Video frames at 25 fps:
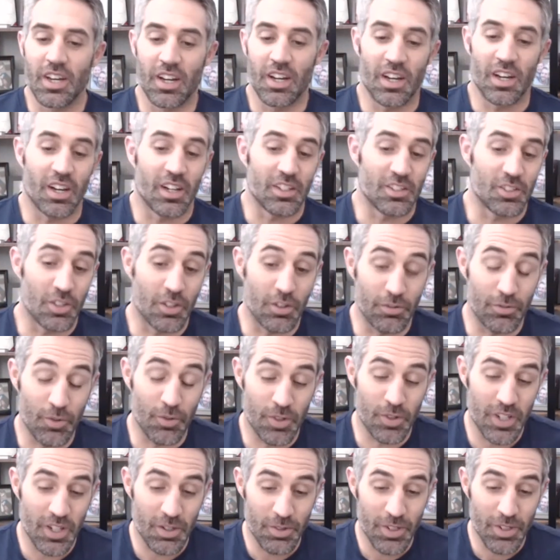I took a
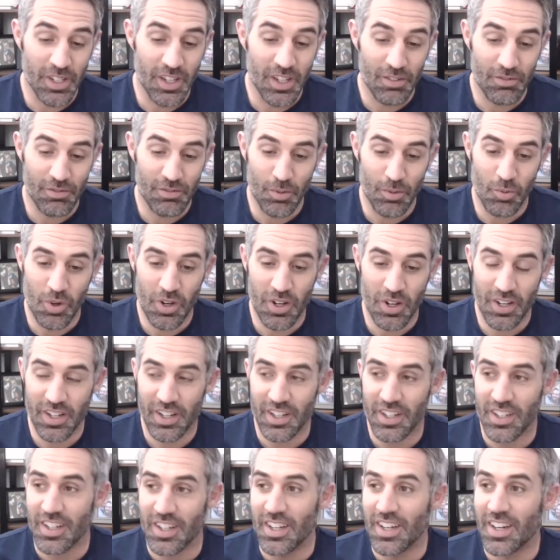four day weekend from work.
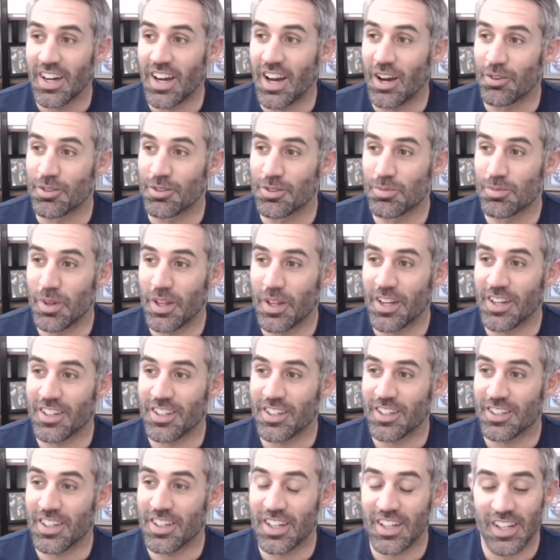I was planning
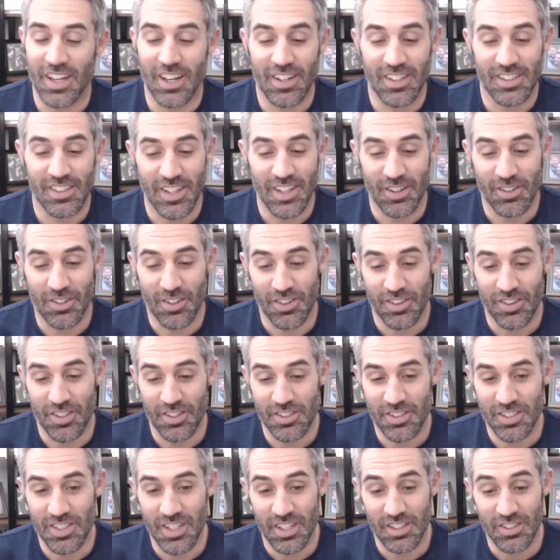on getting out of town on
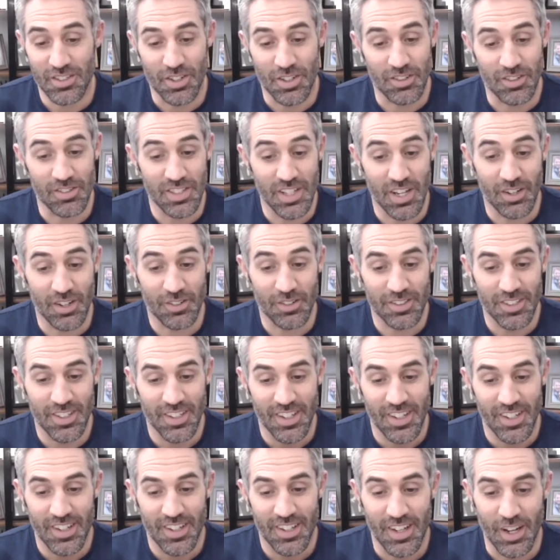Thursday. Turns out
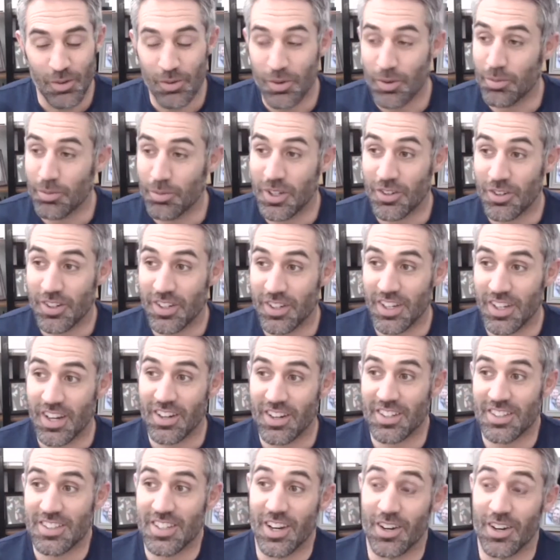I won't be going out
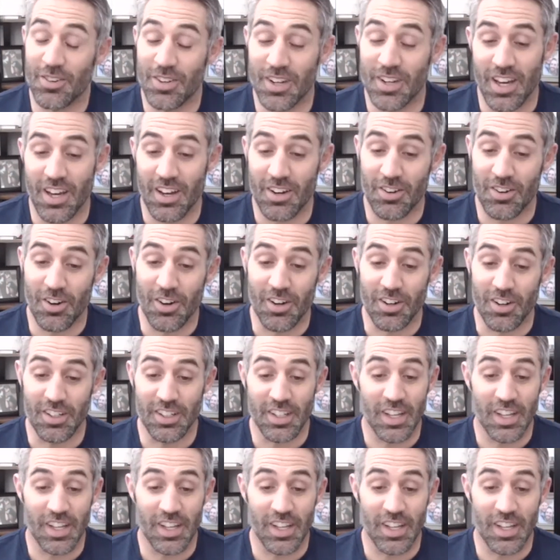of town at all.